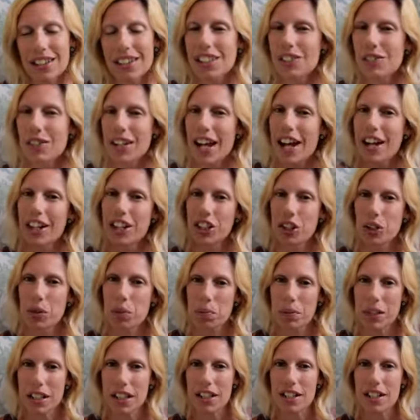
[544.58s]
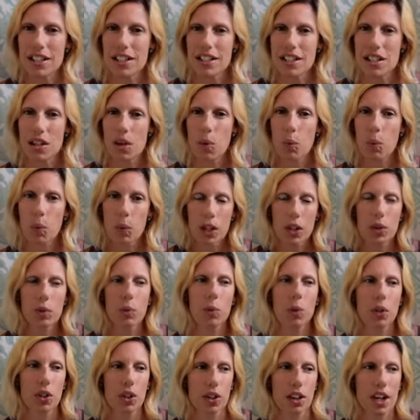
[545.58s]
living out of your means. We
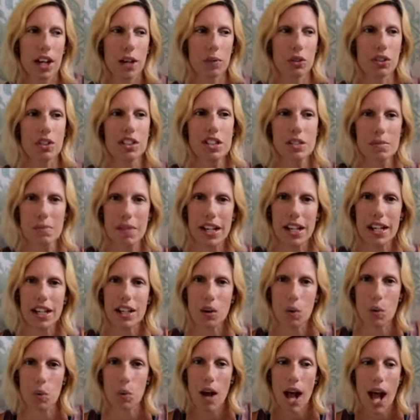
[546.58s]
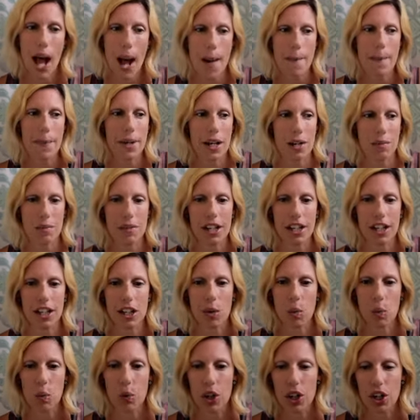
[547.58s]
were able to make it happen and make
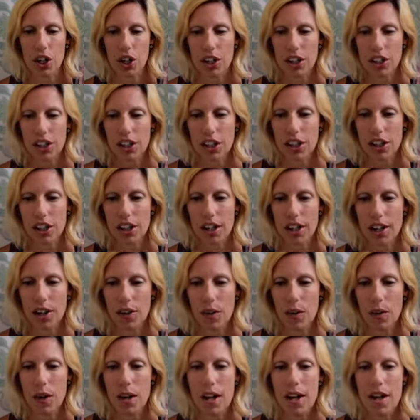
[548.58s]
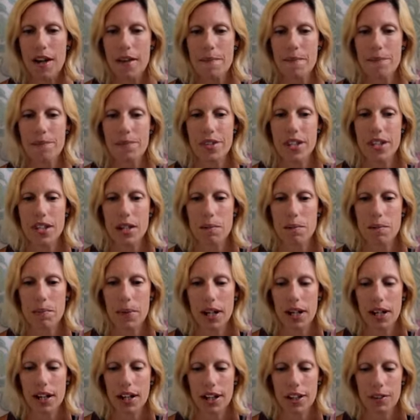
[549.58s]
it work, you know,
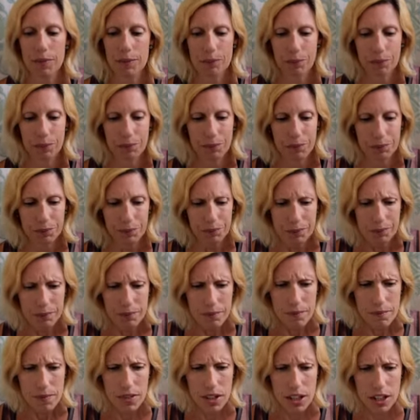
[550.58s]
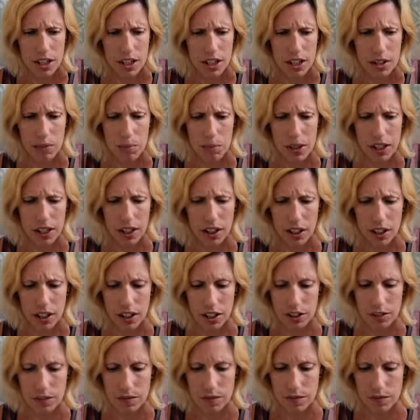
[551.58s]
but it
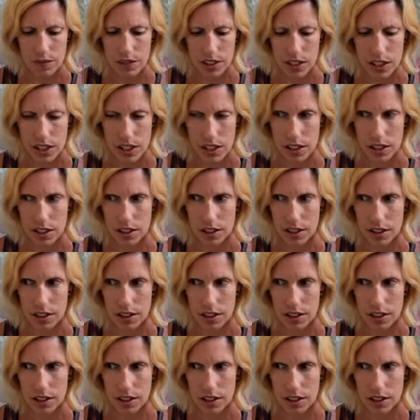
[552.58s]
becomes